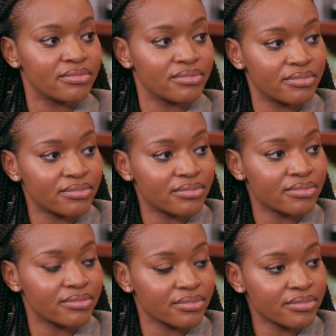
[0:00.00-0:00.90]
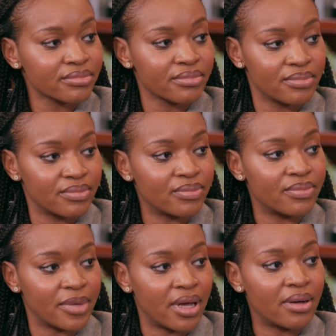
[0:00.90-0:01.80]
not be desirable,
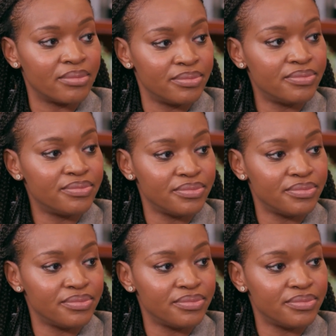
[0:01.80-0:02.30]
and that would